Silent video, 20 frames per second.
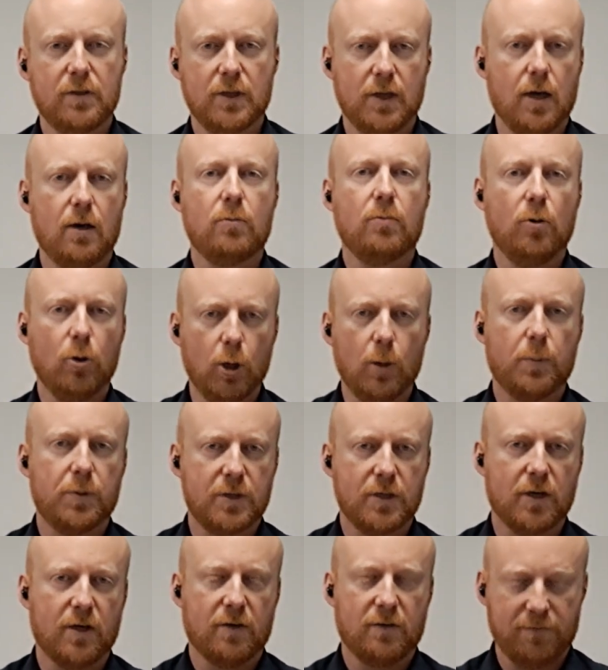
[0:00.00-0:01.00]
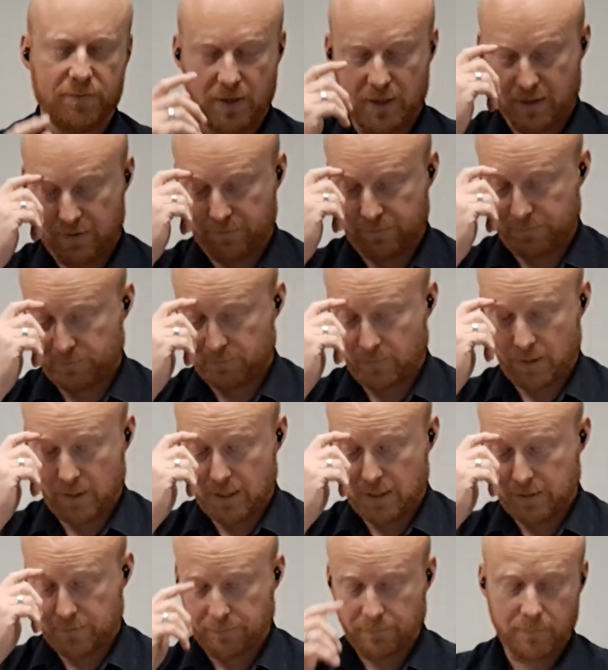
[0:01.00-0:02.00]
Up to 5.
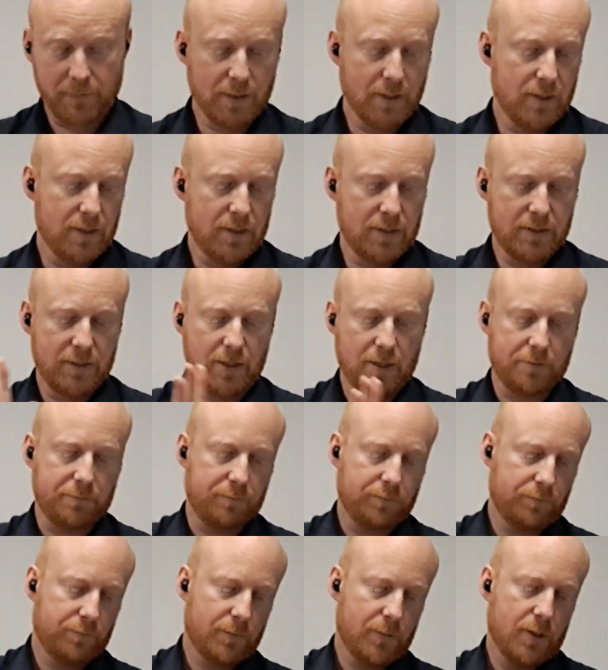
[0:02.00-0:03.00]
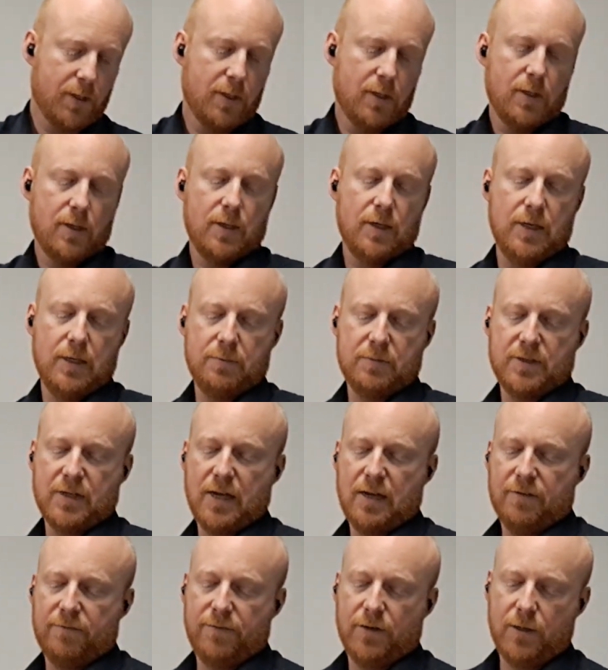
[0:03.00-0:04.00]
Yes? So, lean
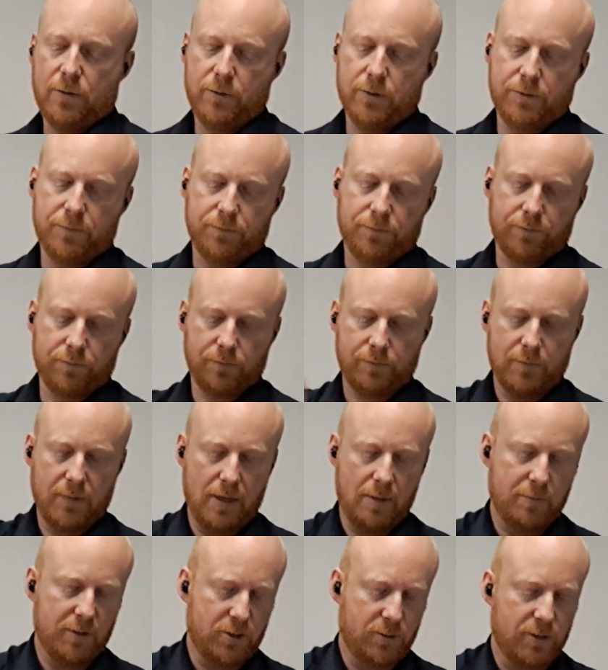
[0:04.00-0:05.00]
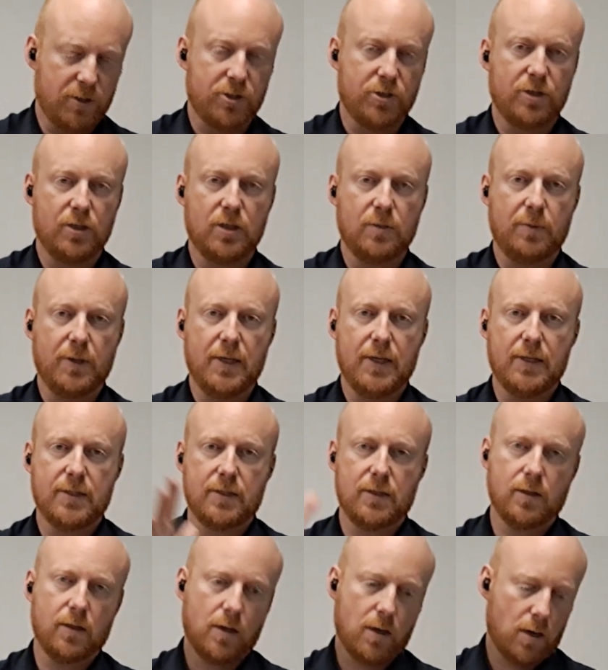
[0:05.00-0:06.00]
slightly forward, in between the shoulder
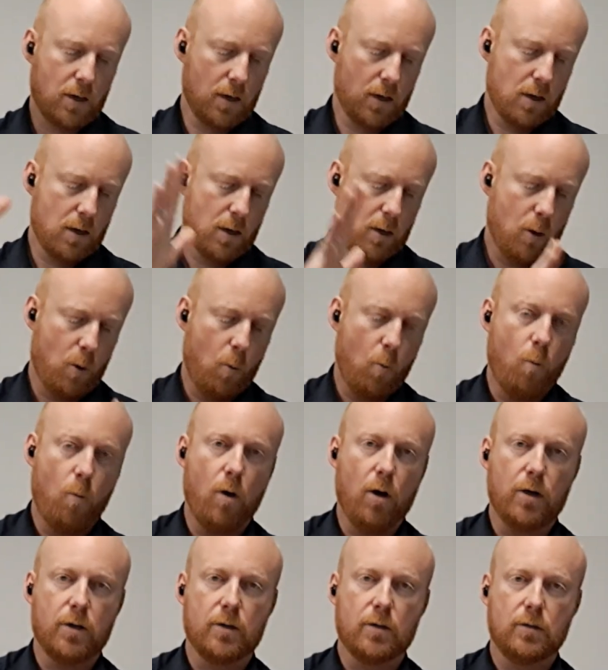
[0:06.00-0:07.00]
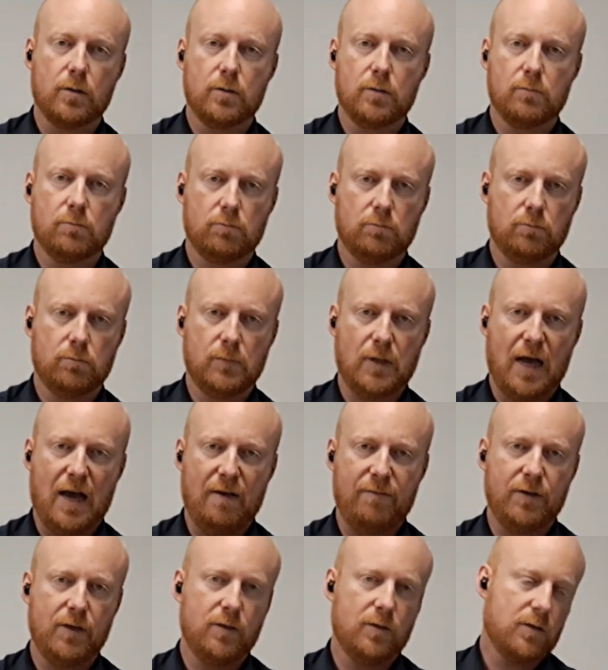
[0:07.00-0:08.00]
blades. 1.
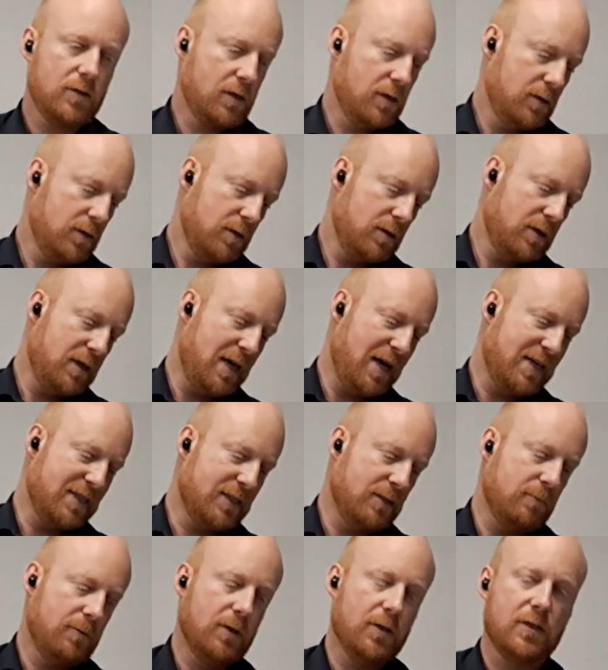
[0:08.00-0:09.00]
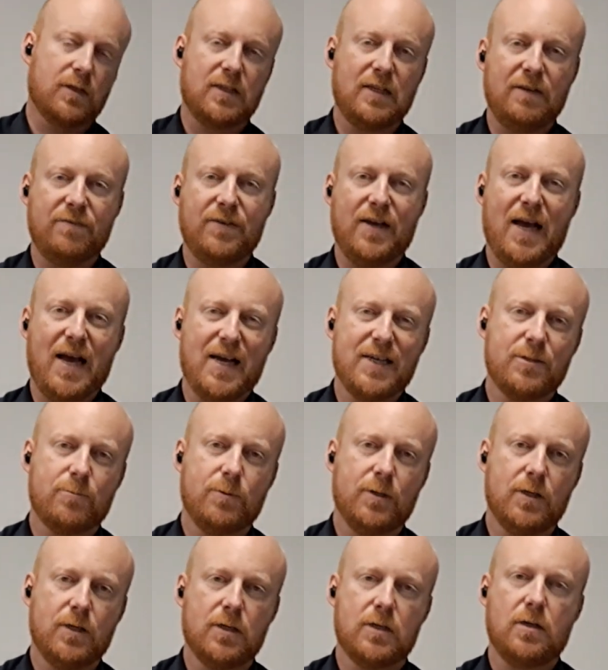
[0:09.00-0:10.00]
Have a look. Has it worked? If it has
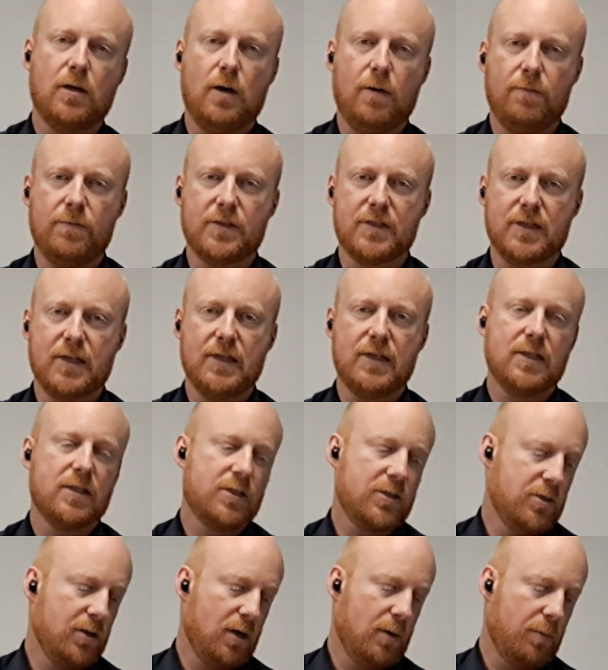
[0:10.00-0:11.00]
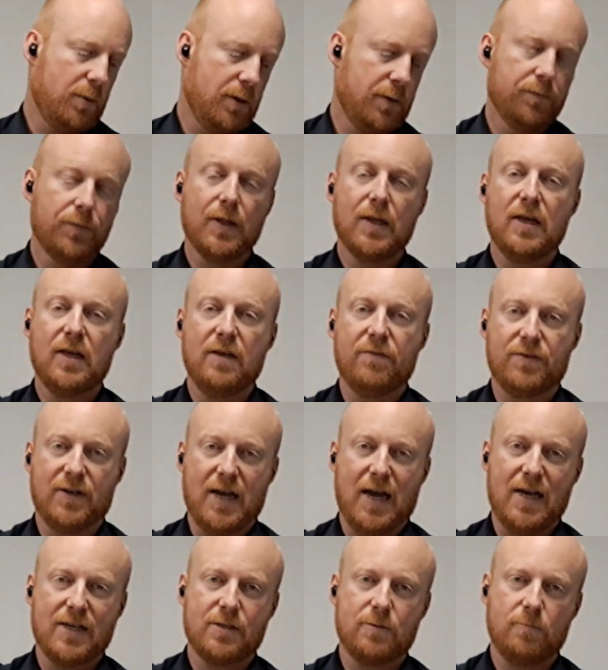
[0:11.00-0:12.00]
worked, obviously, stop. If it
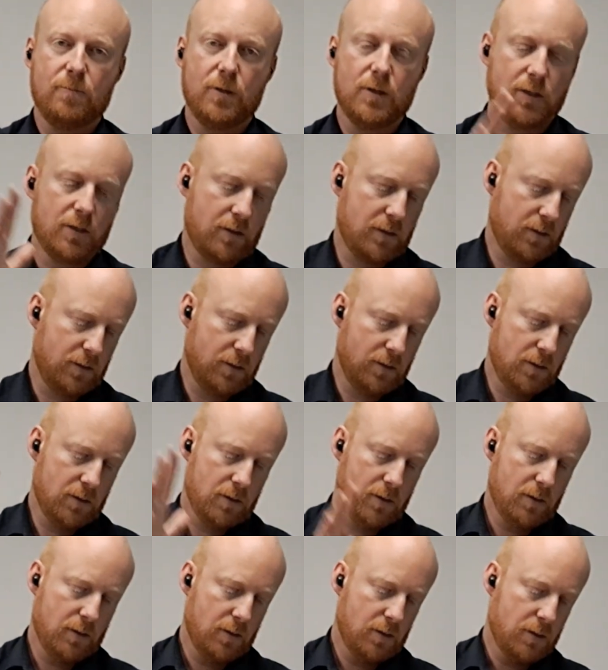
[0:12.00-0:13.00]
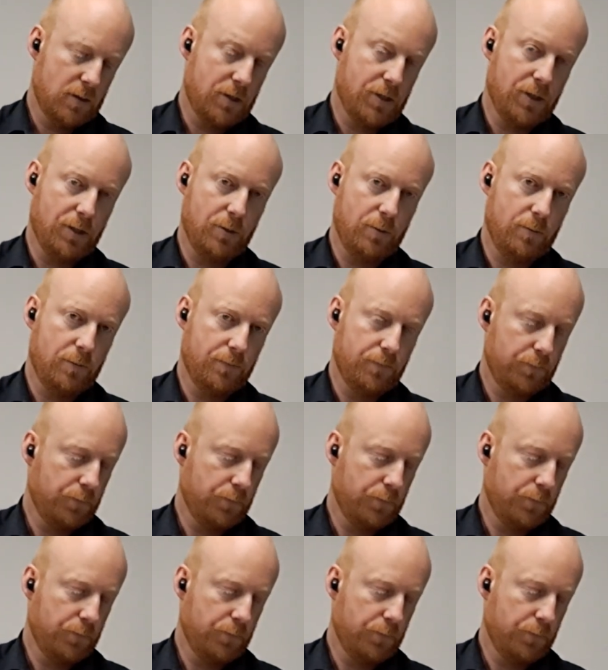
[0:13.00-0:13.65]
hasn't worked, 2.